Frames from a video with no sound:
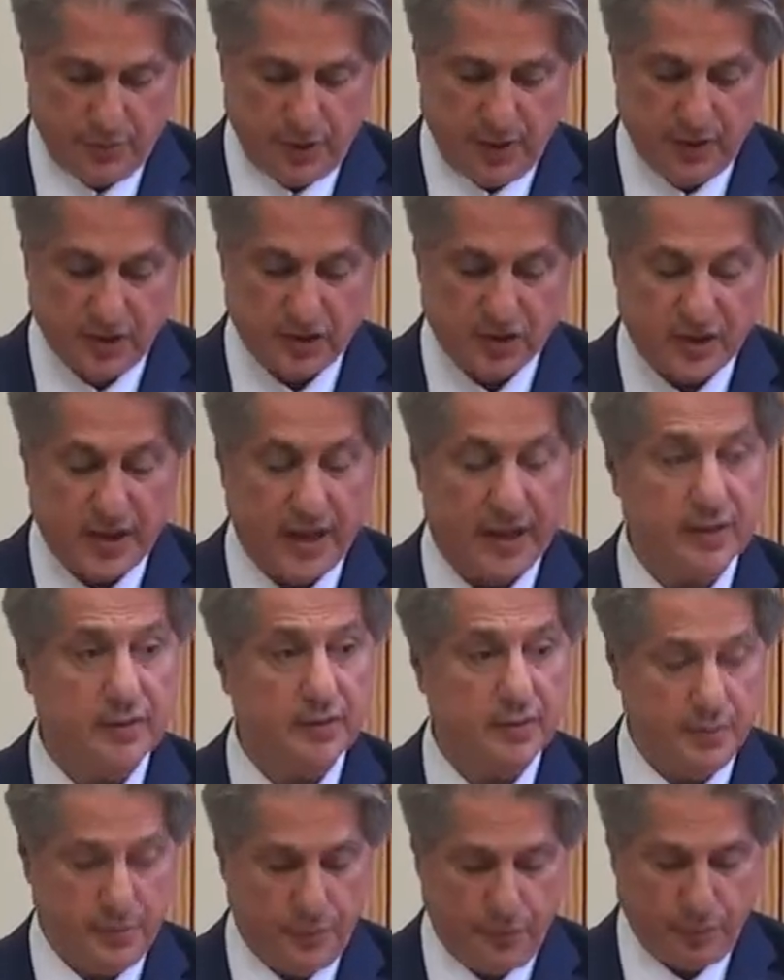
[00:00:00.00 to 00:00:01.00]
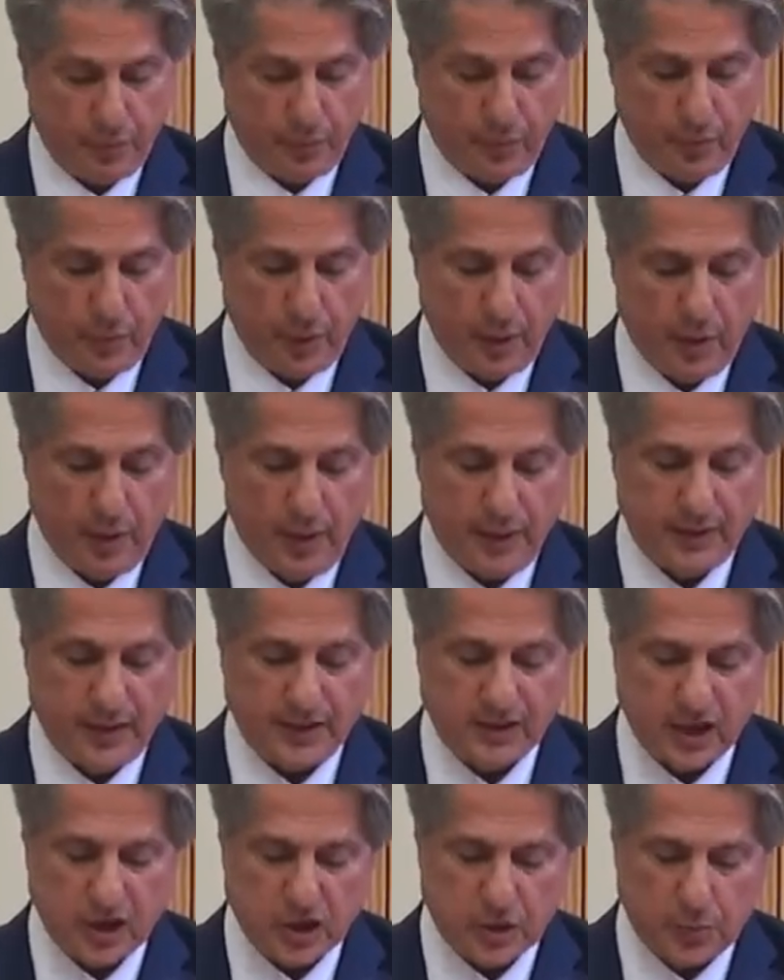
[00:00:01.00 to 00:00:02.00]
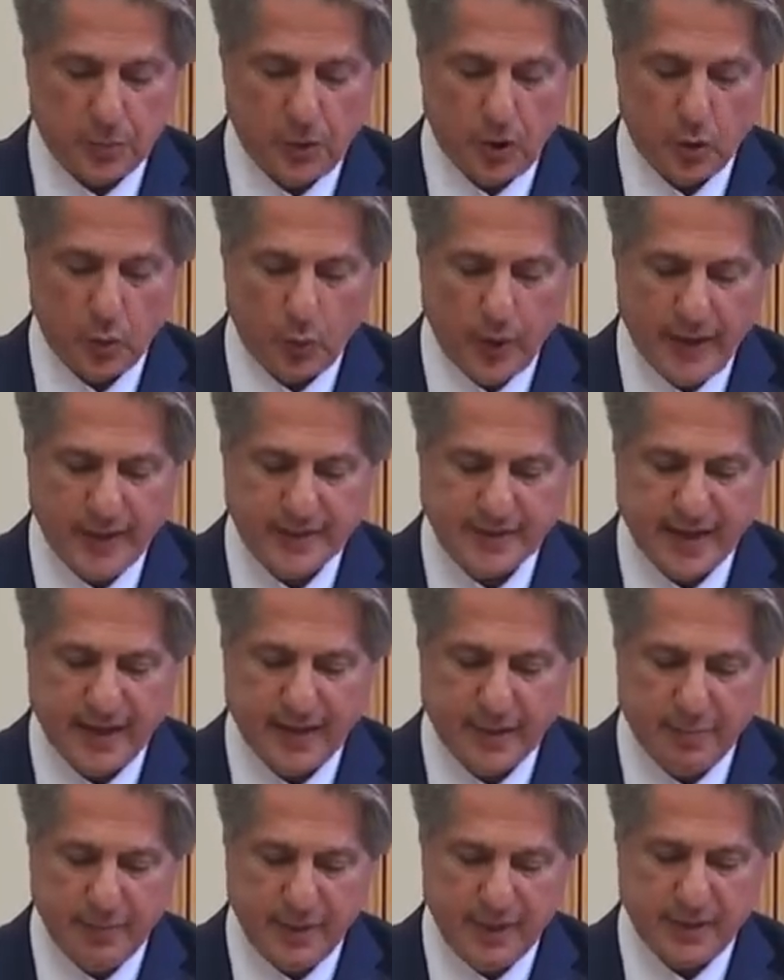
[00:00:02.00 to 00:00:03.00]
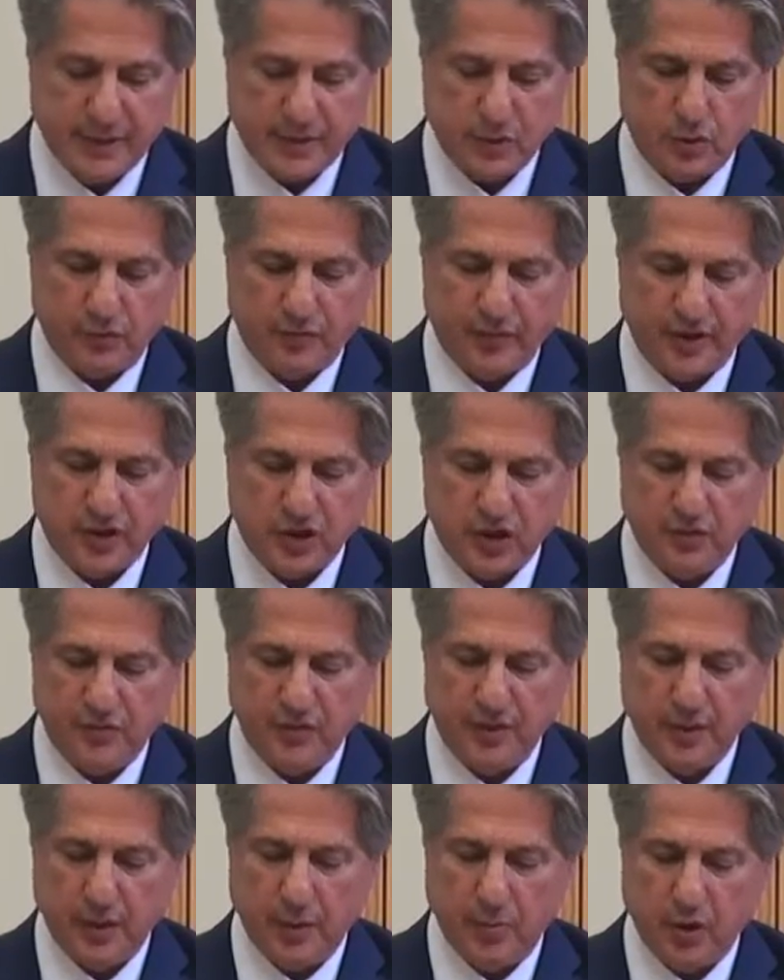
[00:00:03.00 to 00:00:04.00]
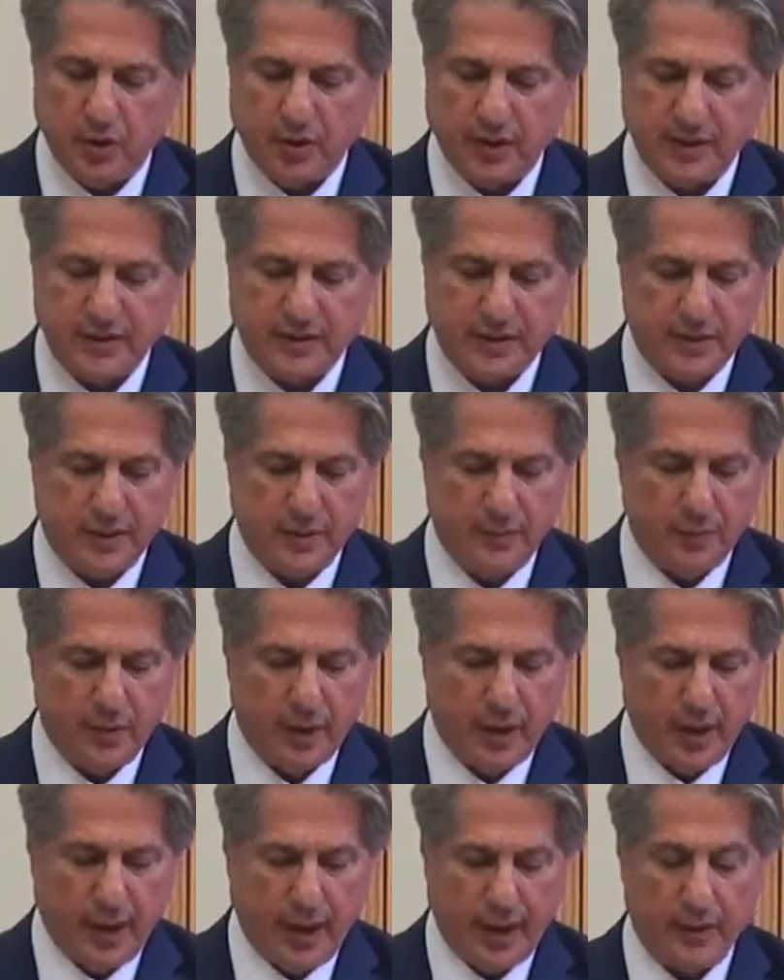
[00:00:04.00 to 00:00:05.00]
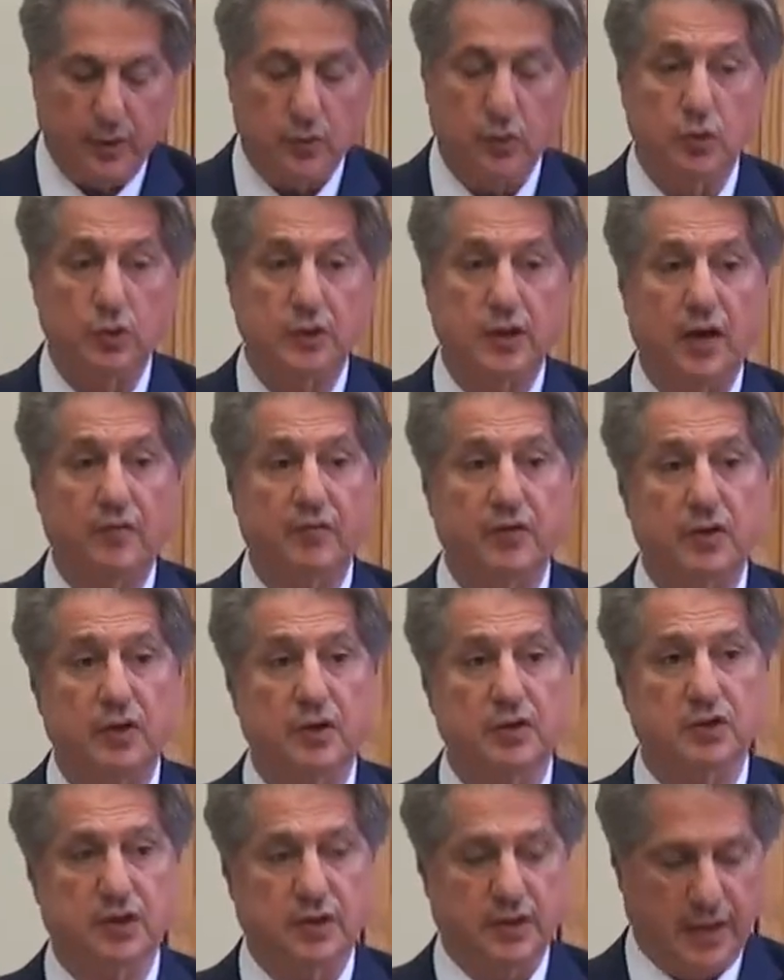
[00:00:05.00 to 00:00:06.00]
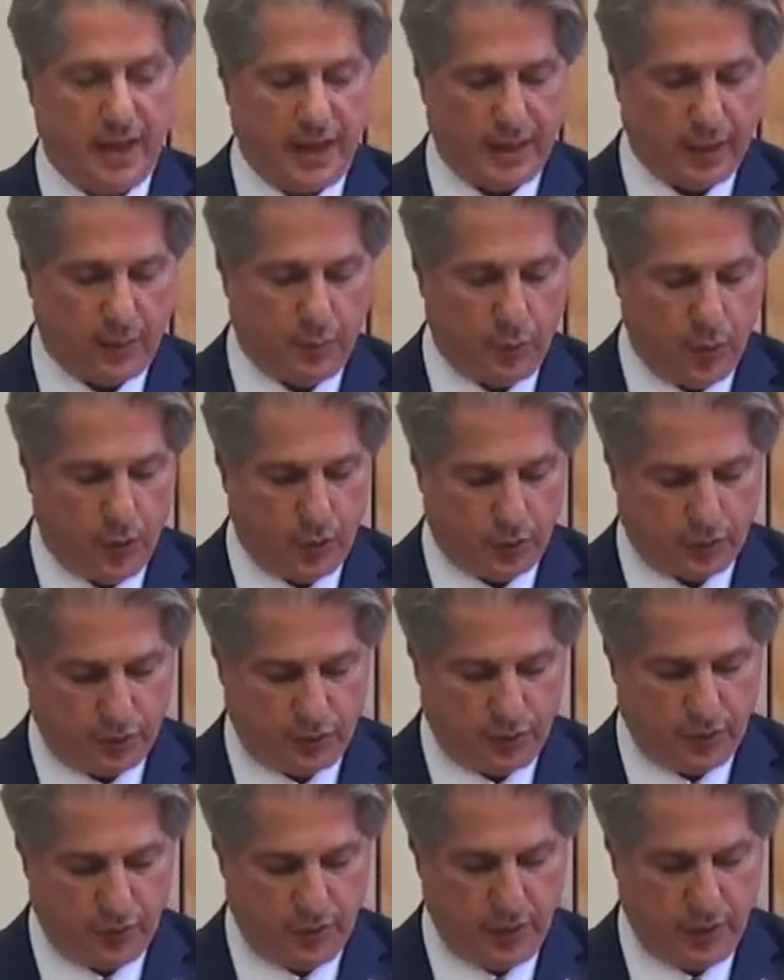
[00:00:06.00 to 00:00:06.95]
Instead, let us explore ways and means of achieving democracy and good governance in the Arab world,